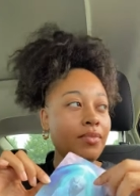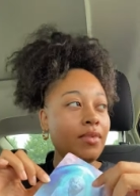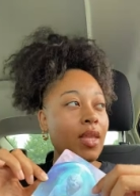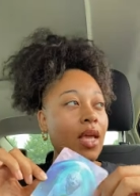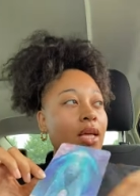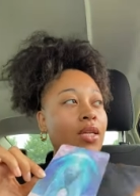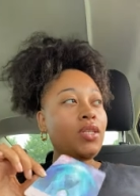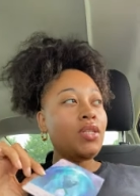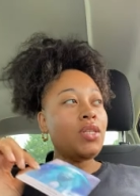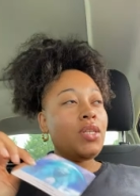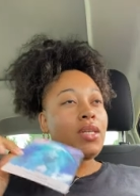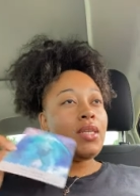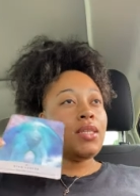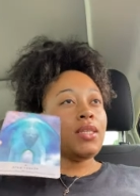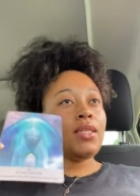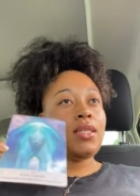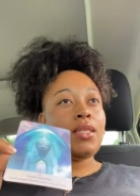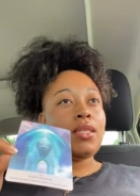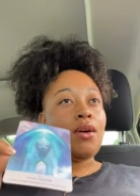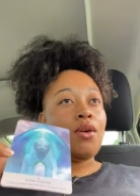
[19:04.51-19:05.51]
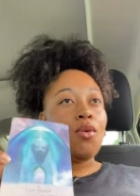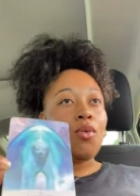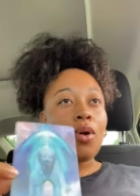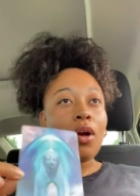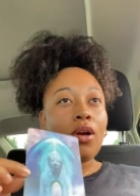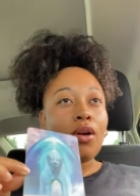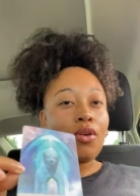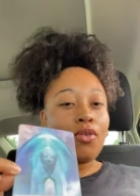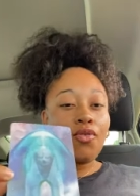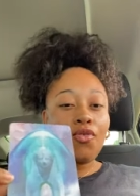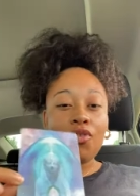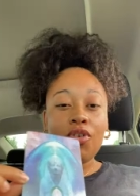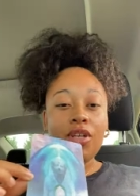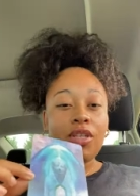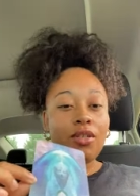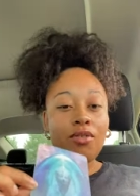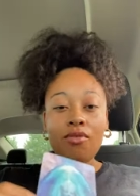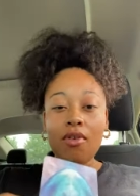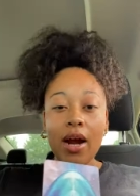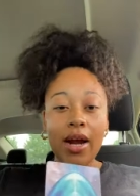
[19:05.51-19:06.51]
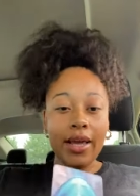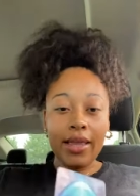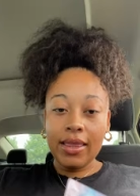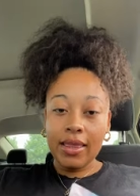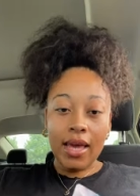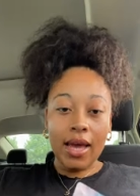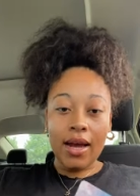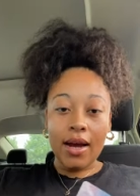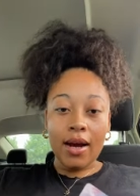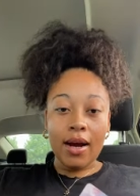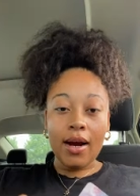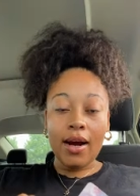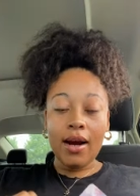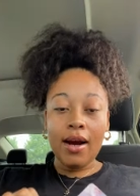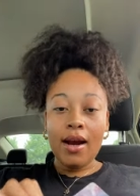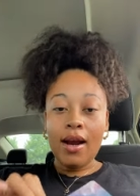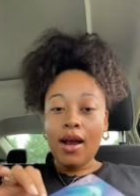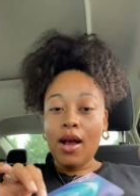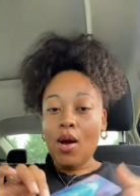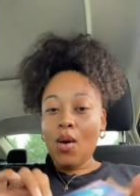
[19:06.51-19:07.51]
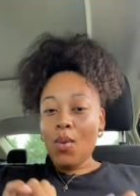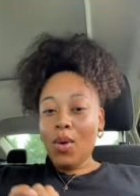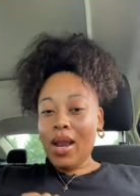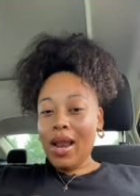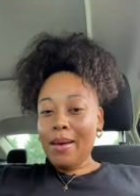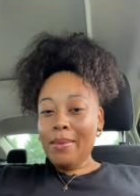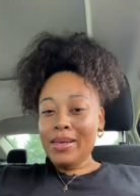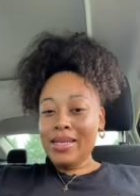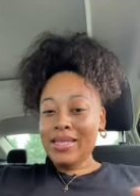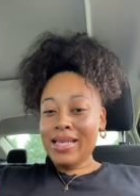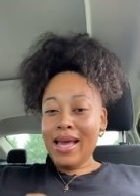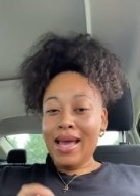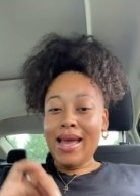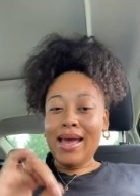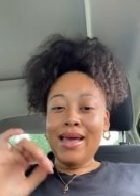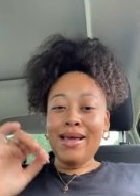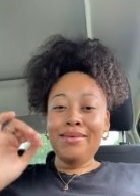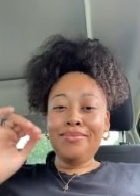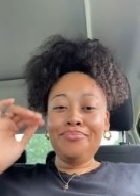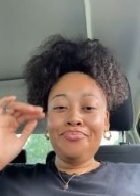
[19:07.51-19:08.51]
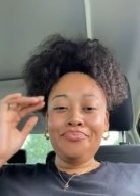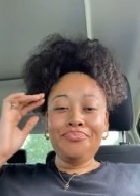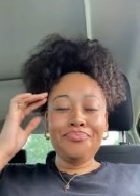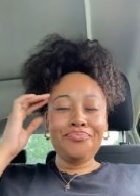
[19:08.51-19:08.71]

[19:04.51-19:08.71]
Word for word: That's just a word for you right there. What I be saying?